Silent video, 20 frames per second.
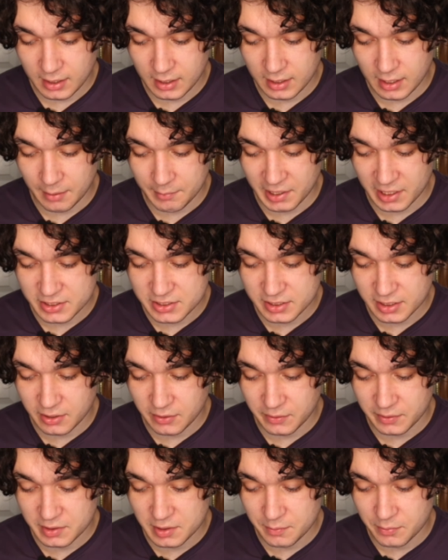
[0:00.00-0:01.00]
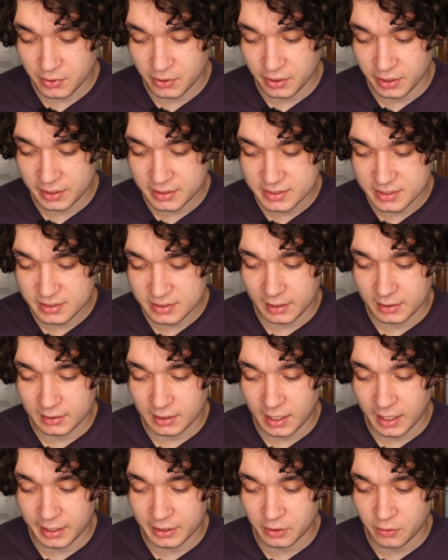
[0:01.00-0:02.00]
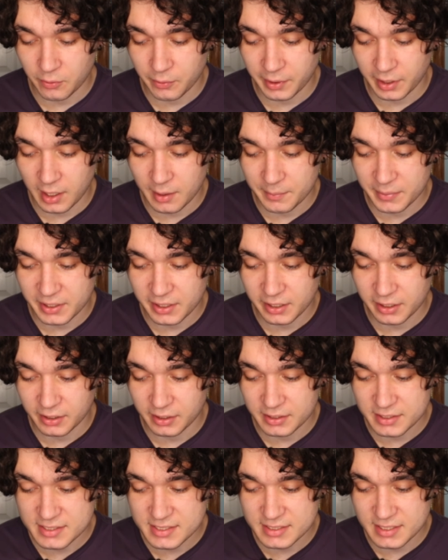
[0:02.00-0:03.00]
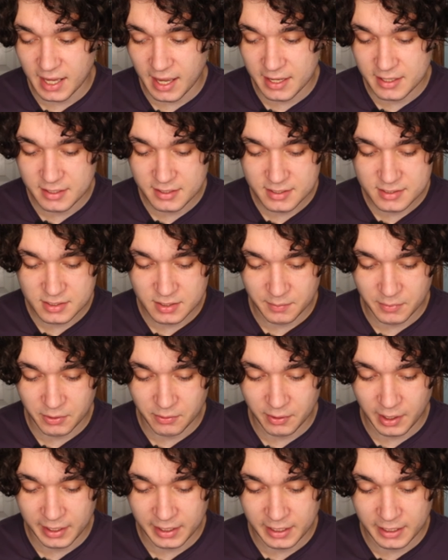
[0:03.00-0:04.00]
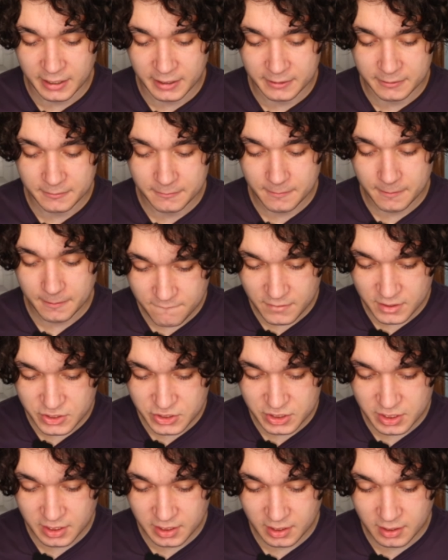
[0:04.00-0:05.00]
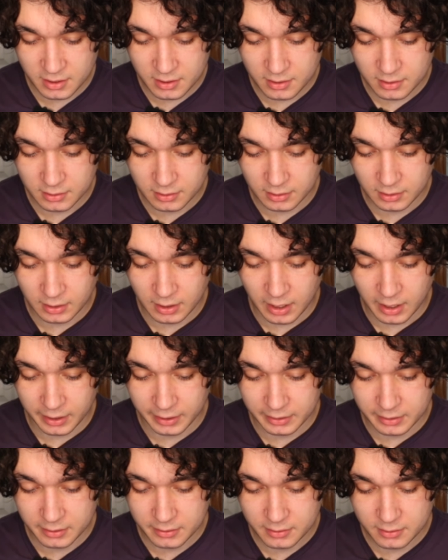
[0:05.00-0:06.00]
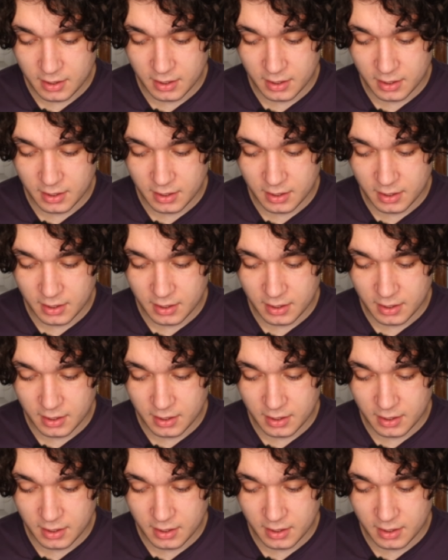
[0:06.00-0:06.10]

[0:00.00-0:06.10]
And I'm actually going to put a line going up here instead. So I'm gonna write in fishing line.